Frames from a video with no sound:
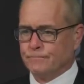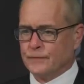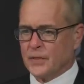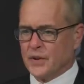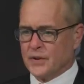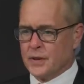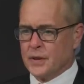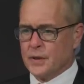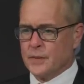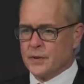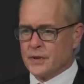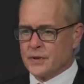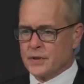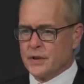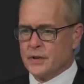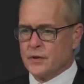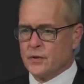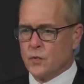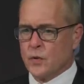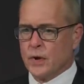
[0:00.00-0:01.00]
a team that's
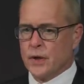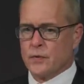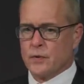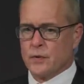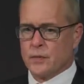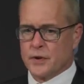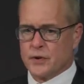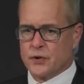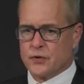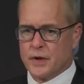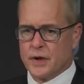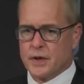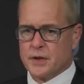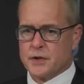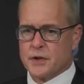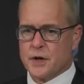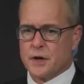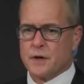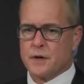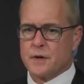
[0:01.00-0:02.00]
in the weight room that
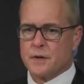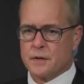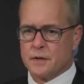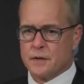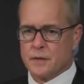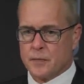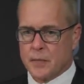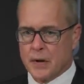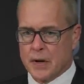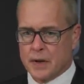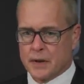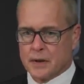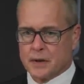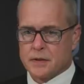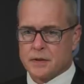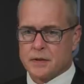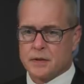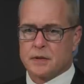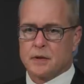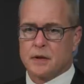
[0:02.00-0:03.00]
trains hard, that
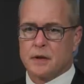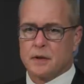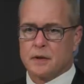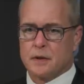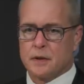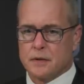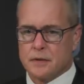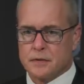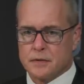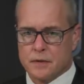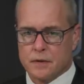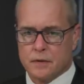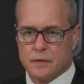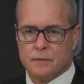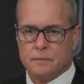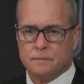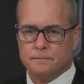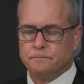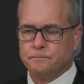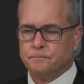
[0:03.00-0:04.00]
practices hard.
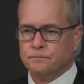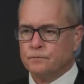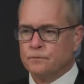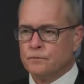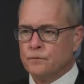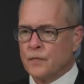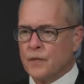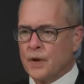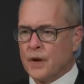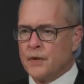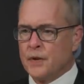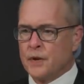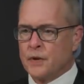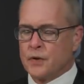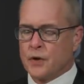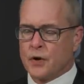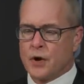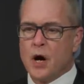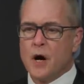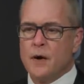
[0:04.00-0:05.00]
So I
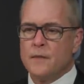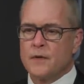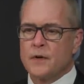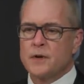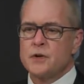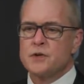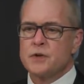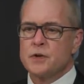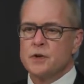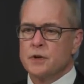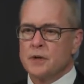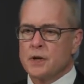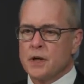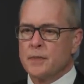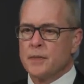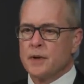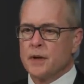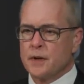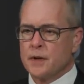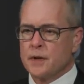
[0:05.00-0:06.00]
think the confidence that you can
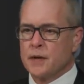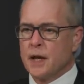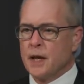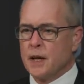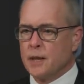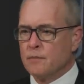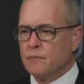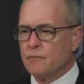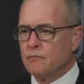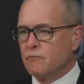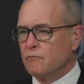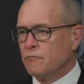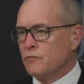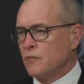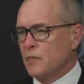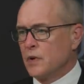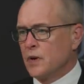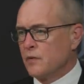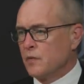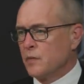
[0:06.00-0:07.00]
come into the game,
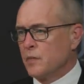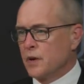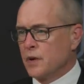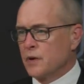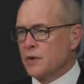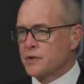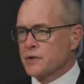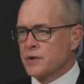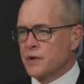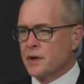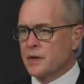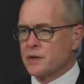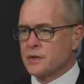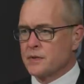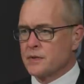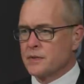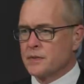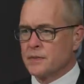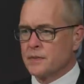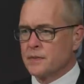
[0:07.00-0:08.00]
everybody
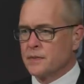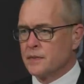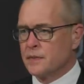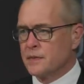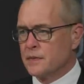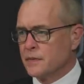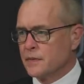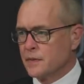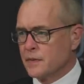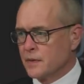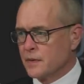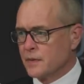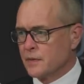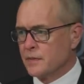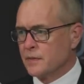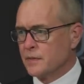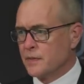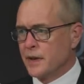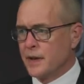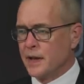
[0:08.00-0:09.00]
understands
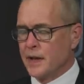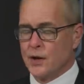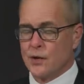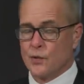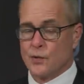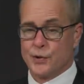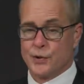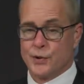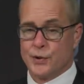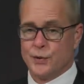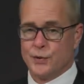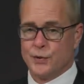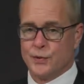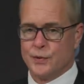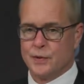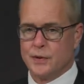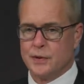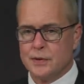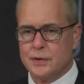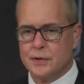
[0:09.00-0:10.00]
at hour
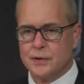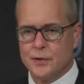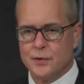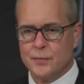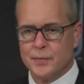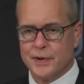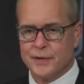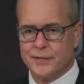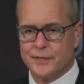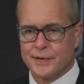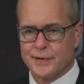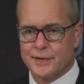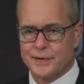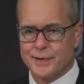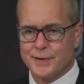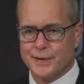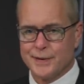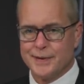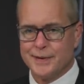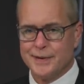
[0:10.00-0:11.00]
two, nobody feels
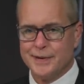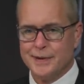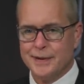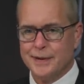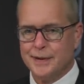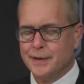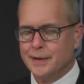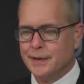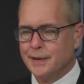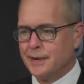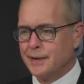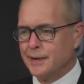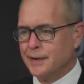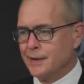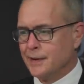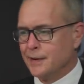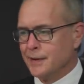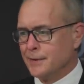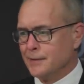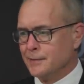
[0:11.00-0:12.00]
good.
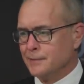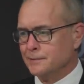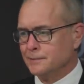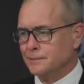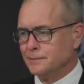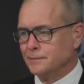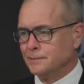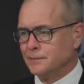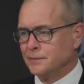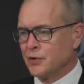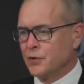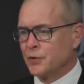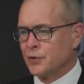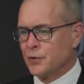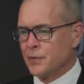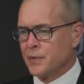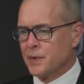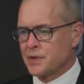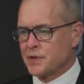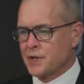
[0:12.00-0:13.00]
But the
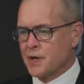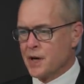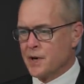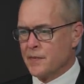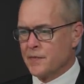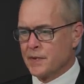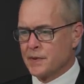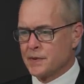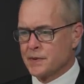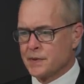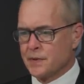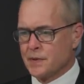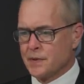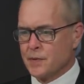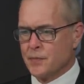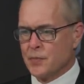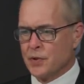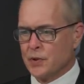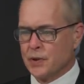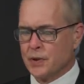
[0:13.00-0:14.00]
group has confidence in their
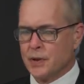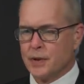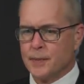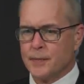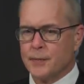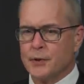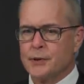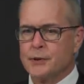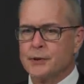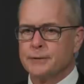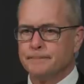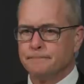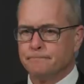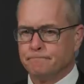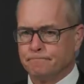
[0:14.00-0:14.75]
ability to push.